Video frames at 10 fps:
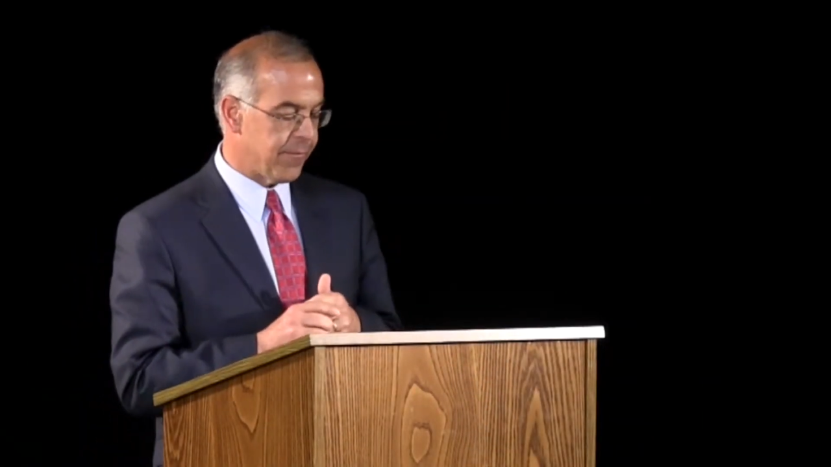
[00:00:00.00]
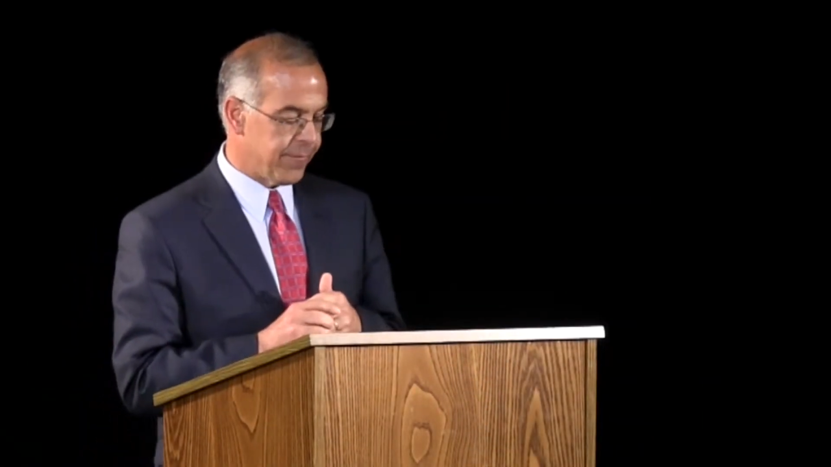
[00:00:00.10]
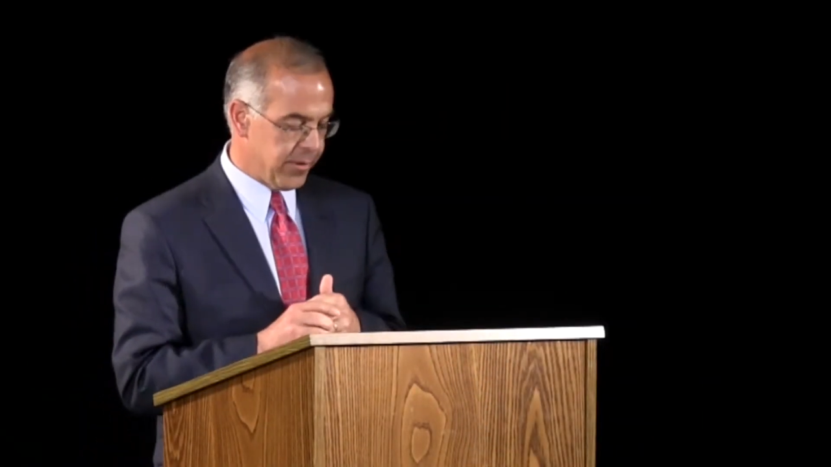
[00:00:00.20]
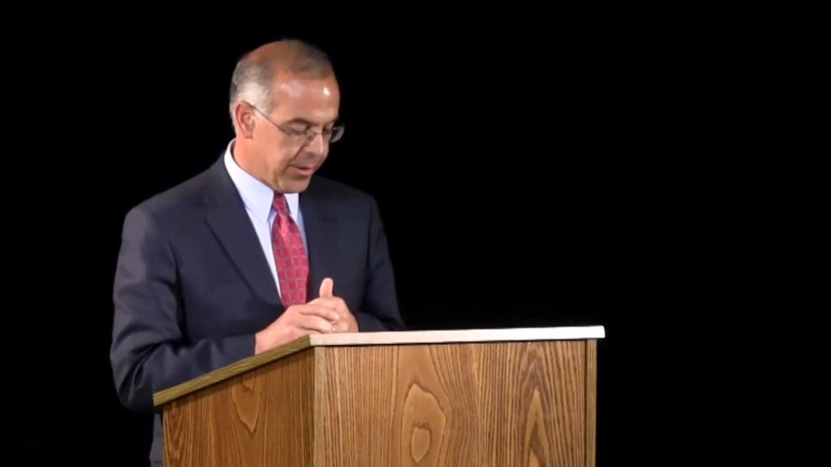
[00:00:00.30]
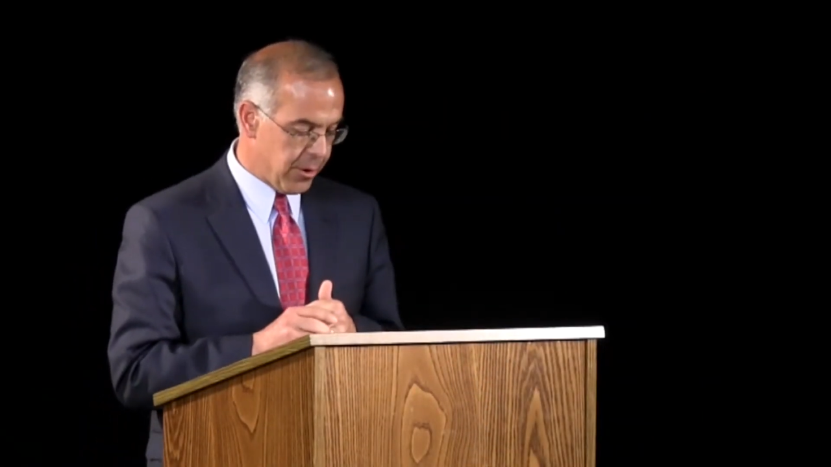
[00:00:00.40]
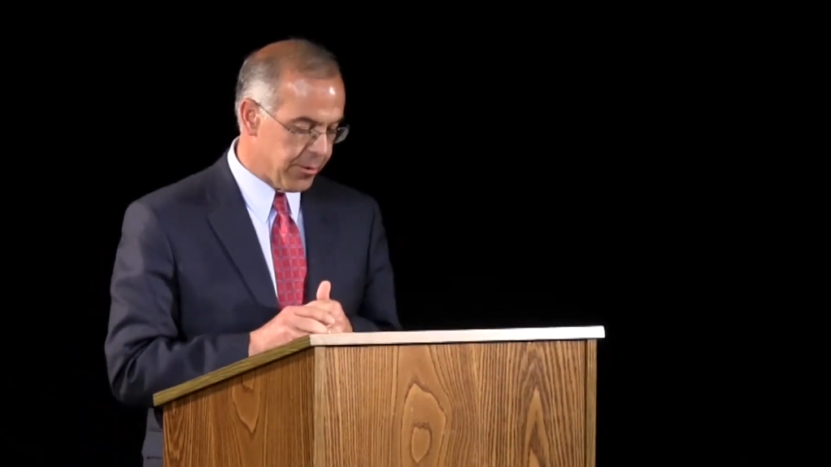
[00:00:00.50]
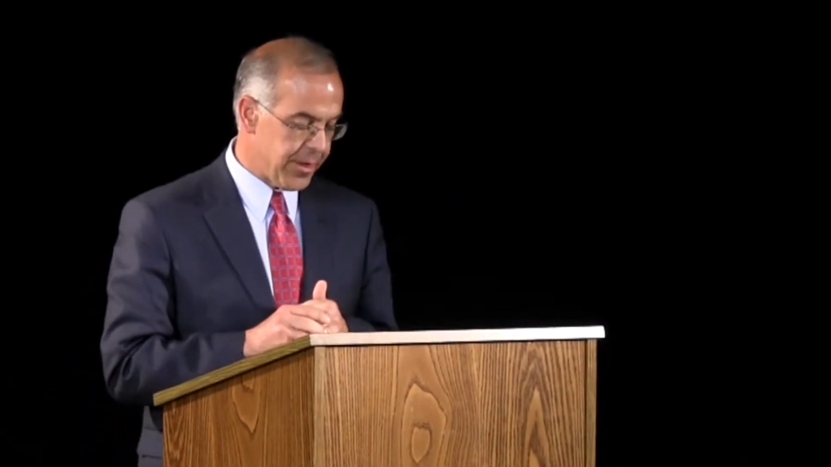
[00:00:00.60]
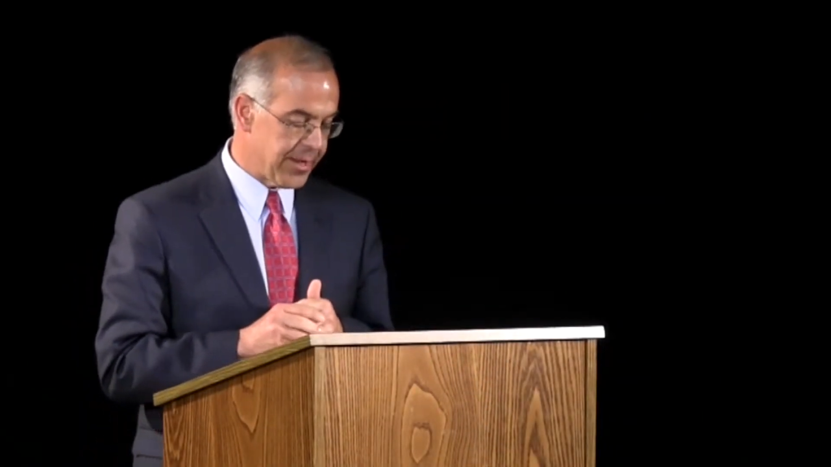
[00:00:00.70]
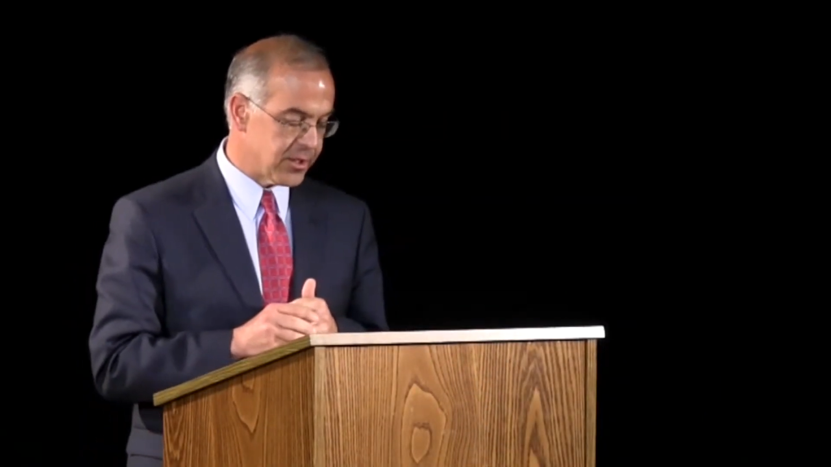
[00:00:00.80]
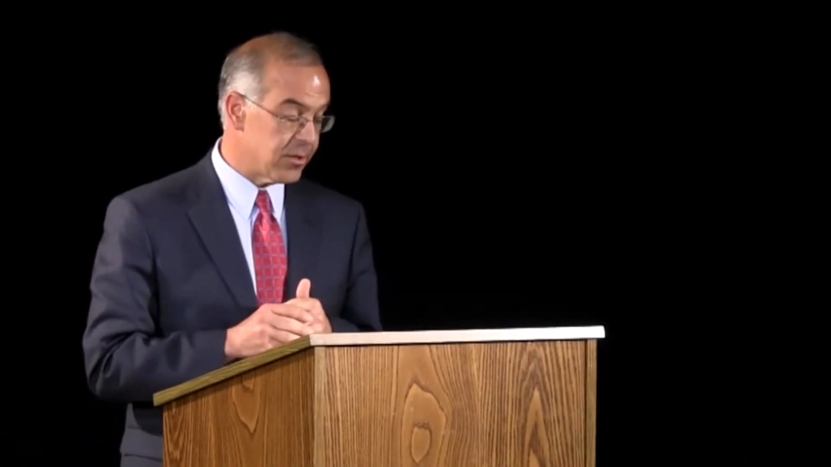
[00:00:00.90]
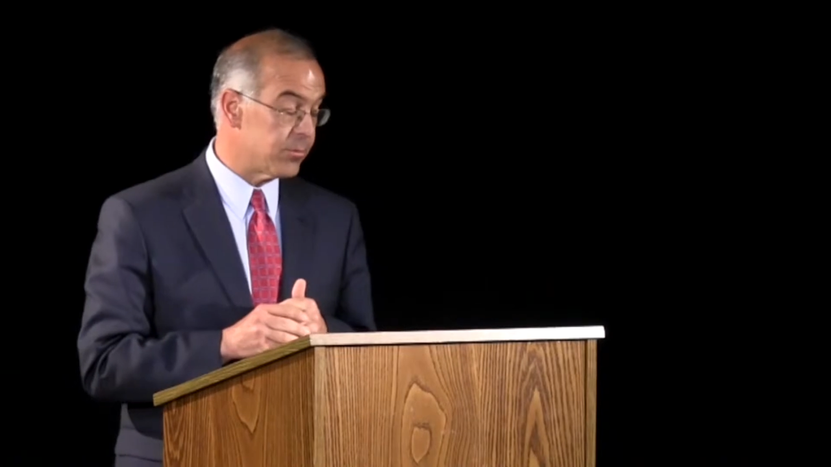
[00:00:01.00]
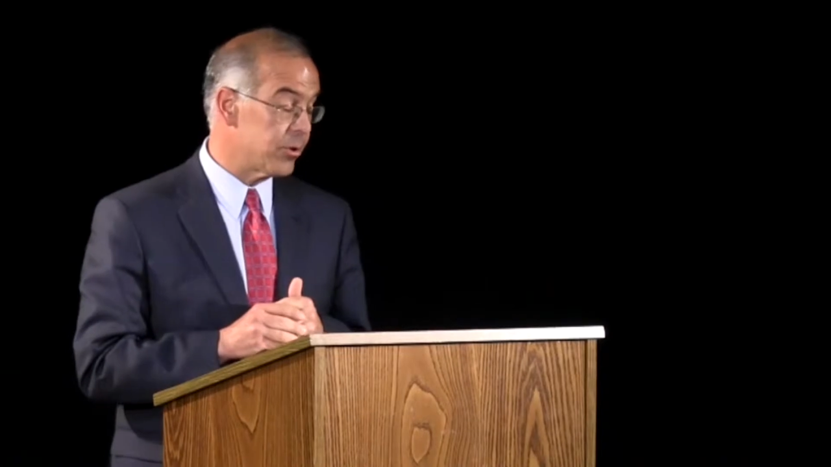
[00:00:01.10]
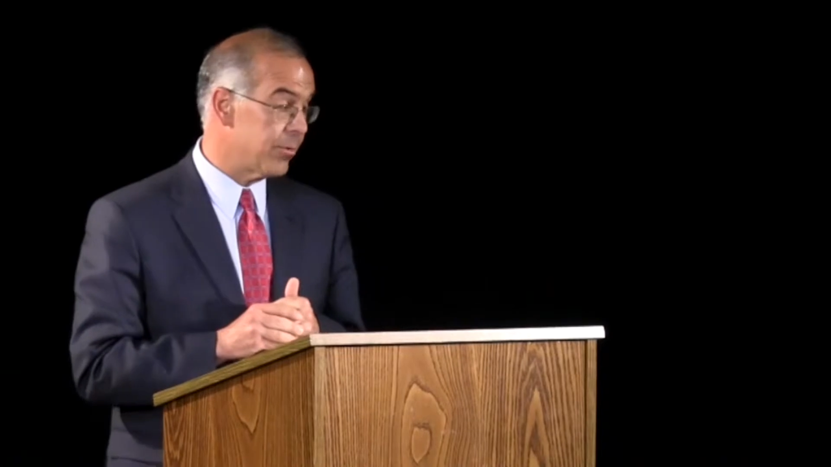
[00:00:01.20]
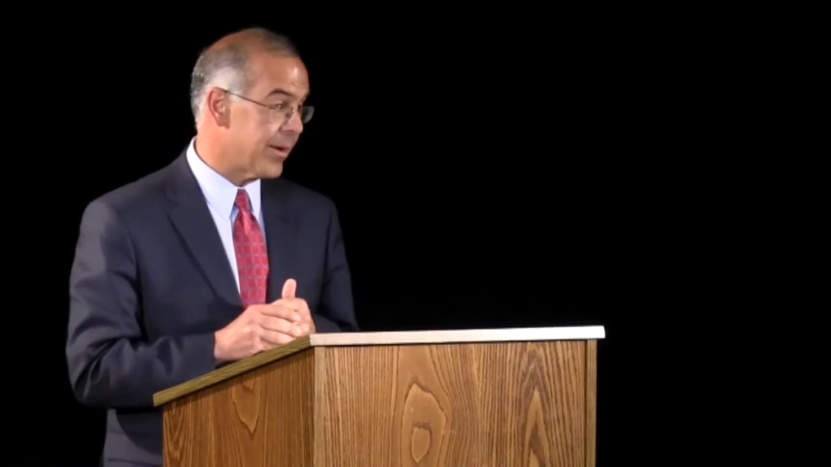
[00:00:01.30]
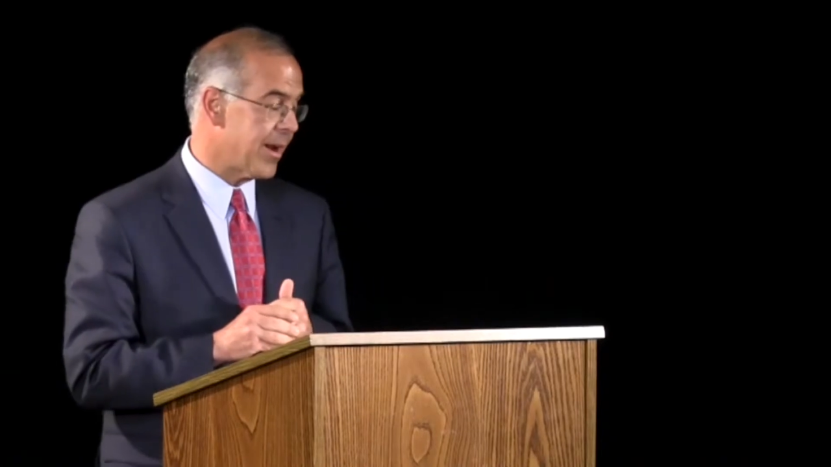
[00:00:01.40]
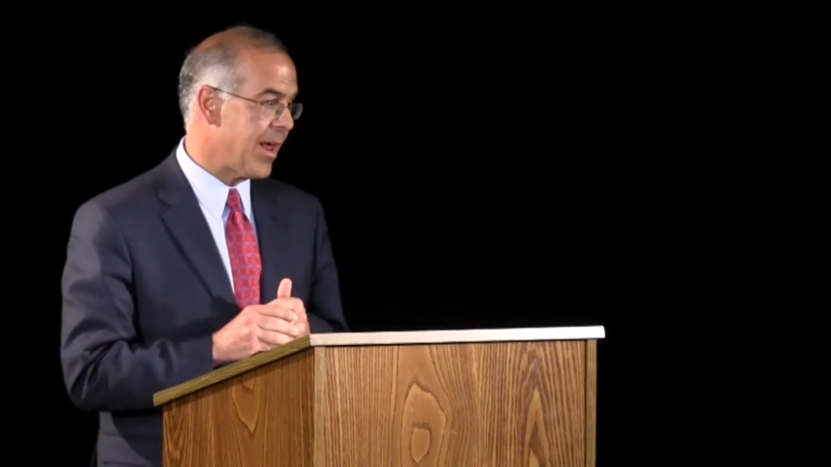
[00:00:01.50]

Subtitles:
fill the earth and subdue it,